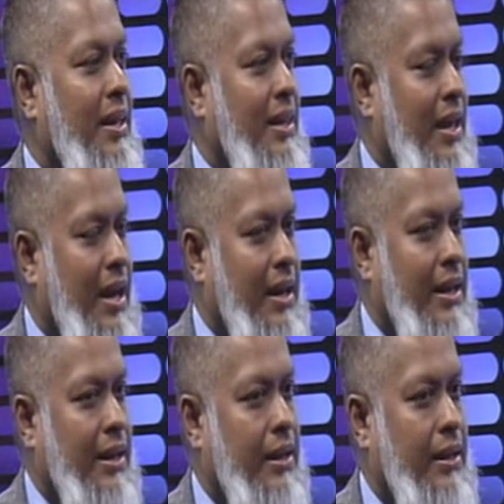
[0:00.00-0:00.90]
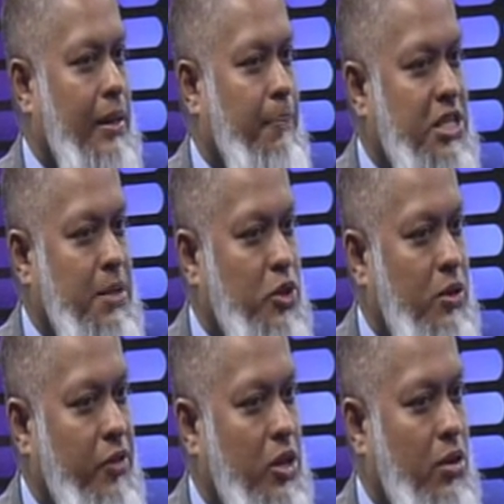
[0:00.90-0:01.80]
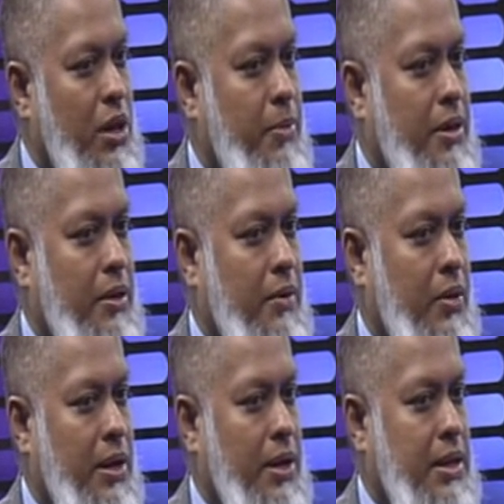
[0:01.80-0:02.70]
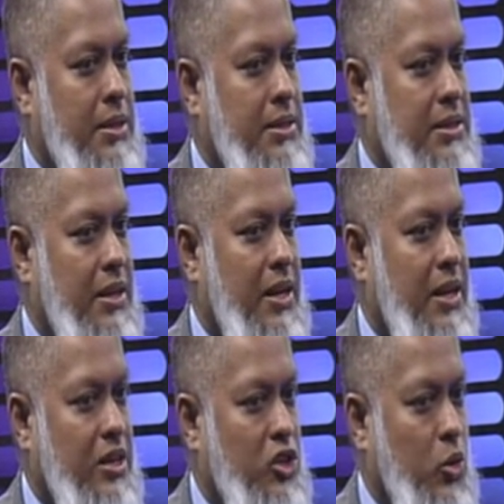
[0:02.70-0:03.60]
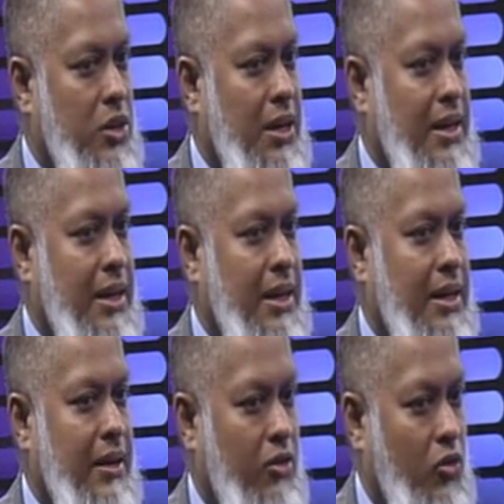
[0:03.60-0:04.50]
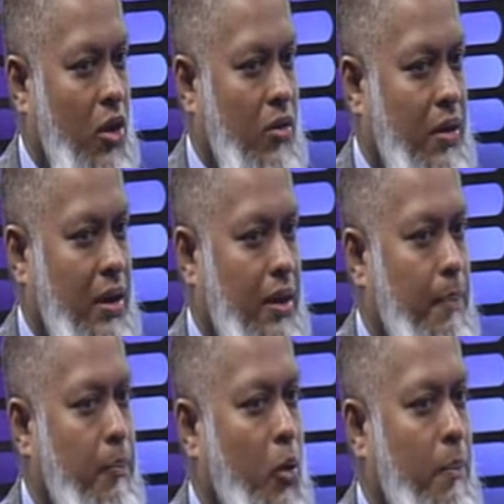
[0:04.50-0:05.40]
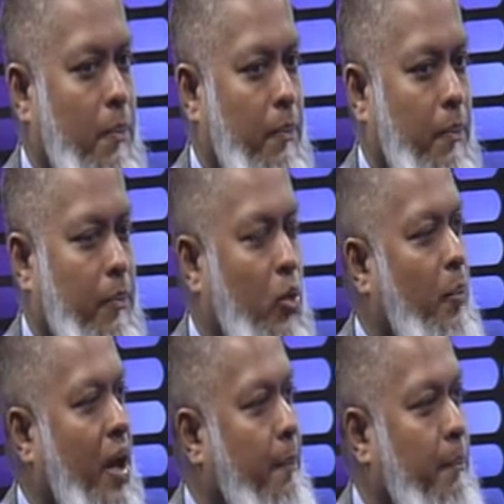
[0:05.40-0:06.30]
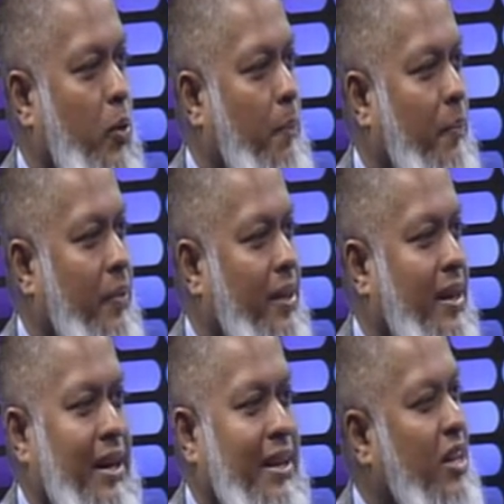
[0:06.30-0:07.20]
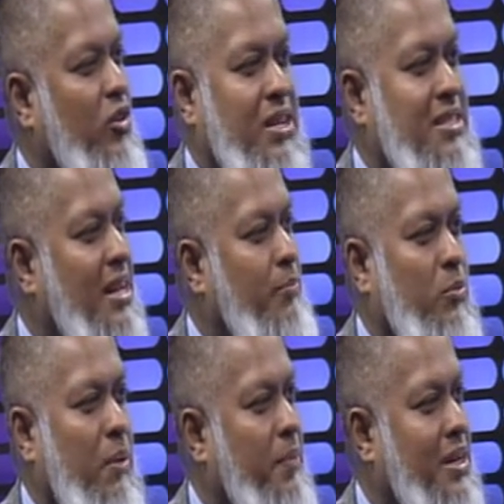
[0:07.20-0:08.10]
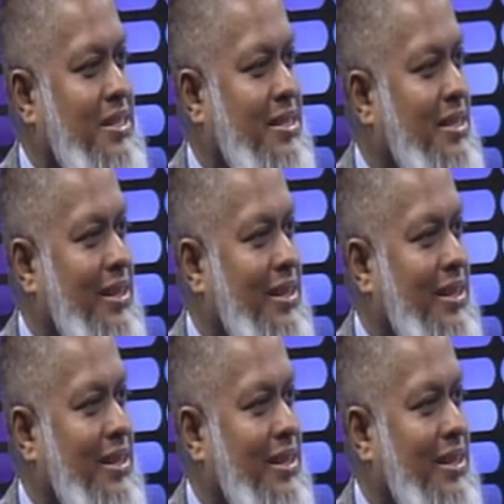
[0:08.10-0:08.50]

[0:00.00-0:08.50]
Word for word: And the perception of new was totally wrong, boom, boom and boom. They don't understand boom and bust.